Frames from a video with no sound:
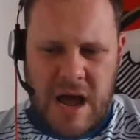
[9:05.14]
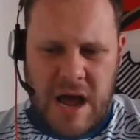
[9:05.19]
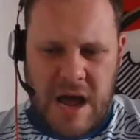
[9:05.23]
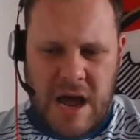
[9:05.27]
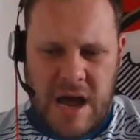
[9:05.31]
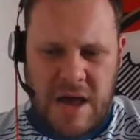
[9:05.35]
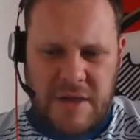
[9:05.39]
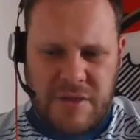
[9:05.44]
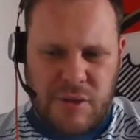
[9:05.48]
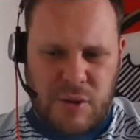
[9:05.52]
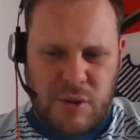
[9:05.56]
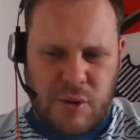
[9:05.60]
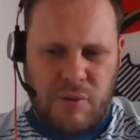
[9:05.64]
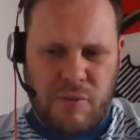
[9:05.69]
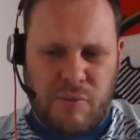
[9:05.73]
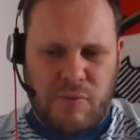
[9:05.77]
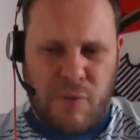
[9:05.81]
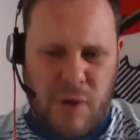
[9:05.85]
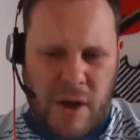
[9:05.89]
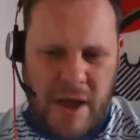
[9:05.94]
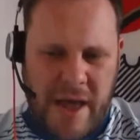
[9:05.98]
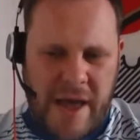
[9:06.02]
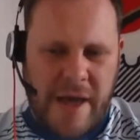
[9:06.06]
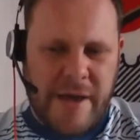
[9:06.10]
I thought,
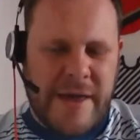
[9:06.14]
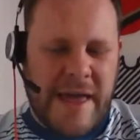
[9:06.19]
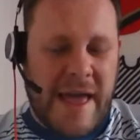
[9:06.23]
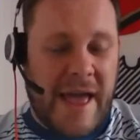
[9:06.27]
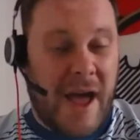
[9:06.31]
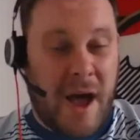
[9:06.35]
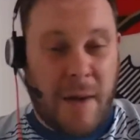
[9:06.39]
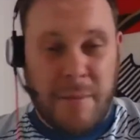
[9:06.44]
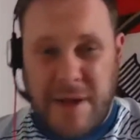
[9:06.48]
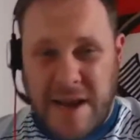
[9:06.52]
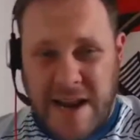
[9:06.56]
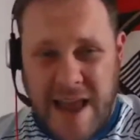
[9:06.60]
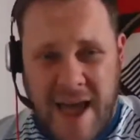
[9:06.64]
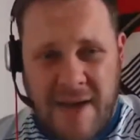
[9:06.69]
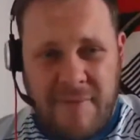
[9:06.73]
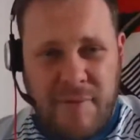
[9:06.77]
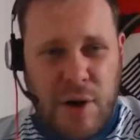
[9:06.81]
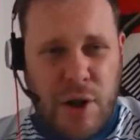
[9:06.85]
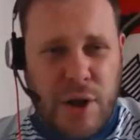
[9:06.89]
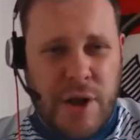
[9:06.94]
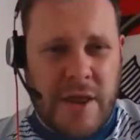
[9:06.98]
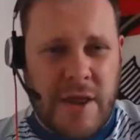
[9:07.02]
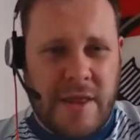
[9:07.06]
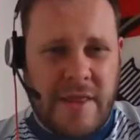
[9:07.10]
right, okay, I'm going to
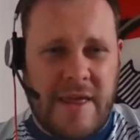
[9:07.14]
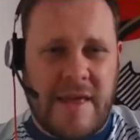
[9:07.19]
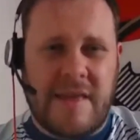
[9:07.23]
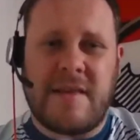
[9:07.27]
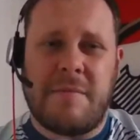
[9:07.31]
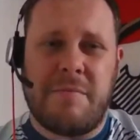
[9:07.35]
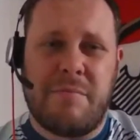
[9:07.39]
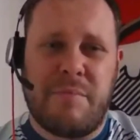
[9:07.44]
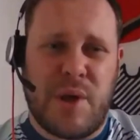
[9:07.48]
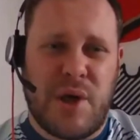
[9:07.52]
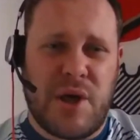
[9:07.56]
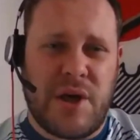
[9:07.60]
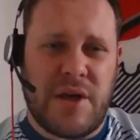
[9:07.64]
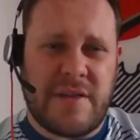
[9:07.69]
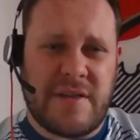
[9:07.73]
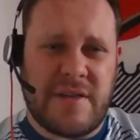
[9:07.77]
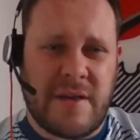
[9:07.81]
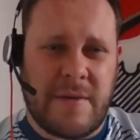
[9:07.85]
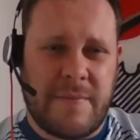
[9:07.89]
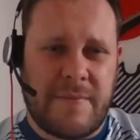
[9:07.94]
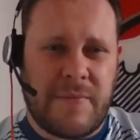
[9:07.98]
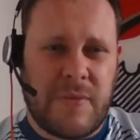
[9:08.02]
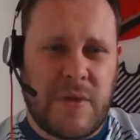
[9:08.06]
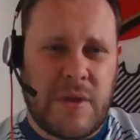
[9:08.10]
have a look at this in
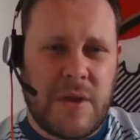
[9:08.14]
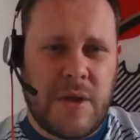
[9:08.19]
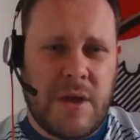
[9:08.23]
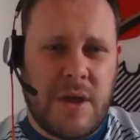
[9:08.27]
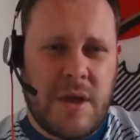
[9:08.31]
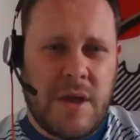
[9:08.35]
person.